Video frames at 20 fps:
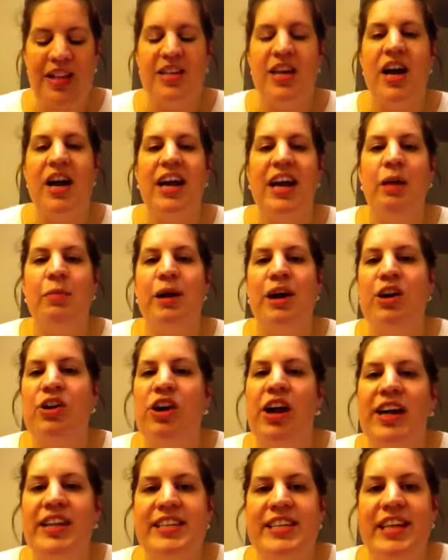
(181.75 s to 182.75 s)
talking about
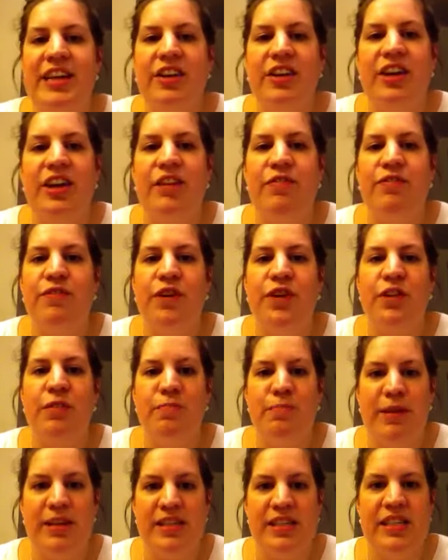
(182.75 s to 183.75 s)
criteria for the
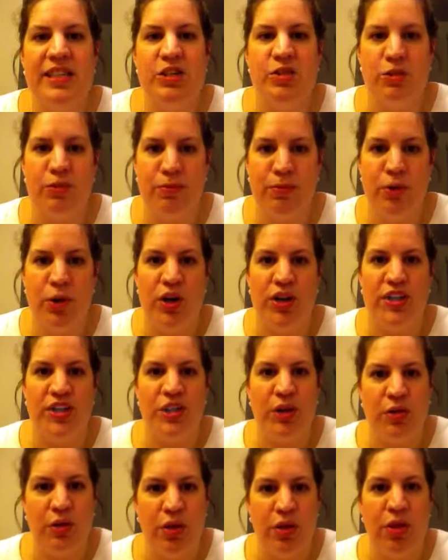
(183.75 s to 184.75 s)
business report.
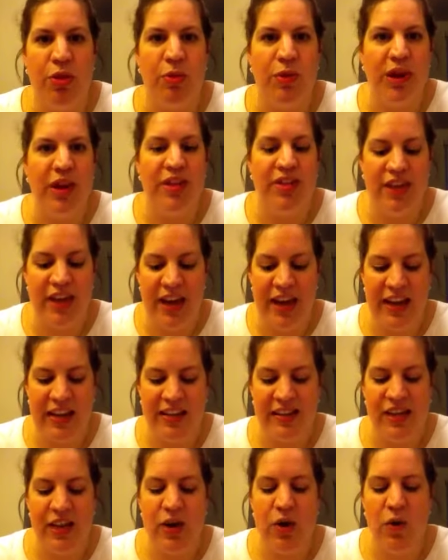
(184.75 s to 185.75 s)
So the 3
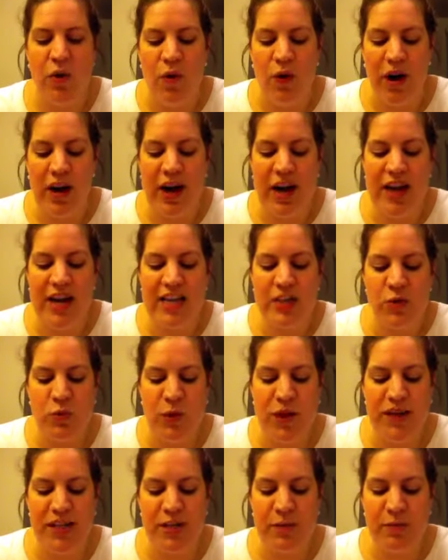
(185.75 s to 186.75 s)
things: organized,
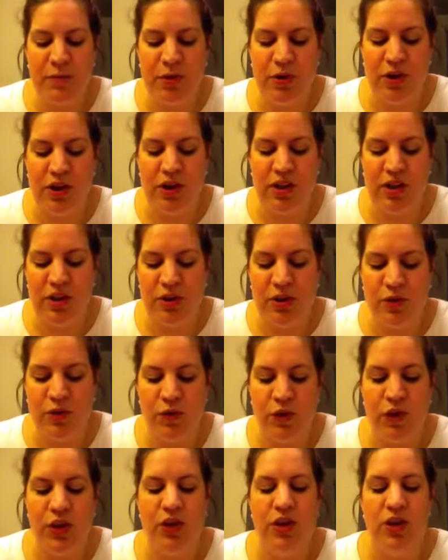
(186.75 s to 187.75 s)
well-supported,
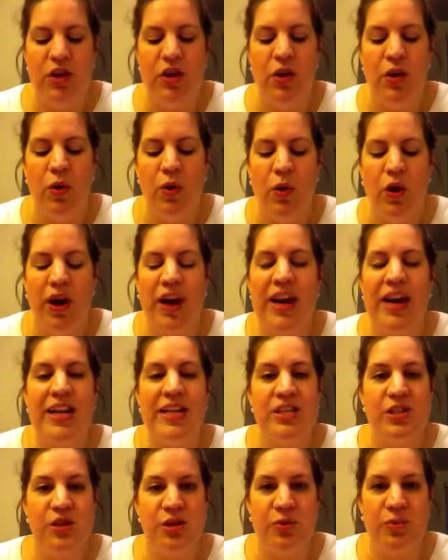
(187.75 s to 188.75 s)
useful.
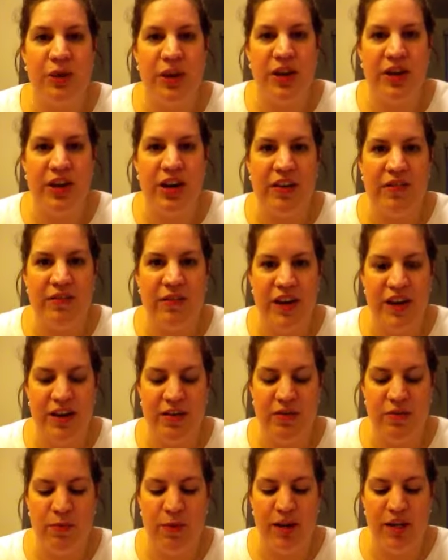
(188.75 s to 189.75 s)
Organized so the reader can find
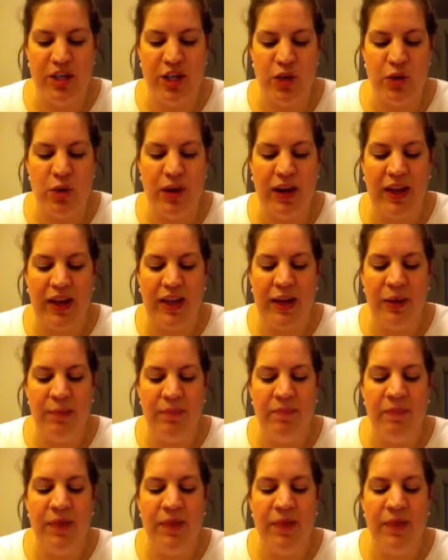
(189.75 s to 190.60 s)
information quickly.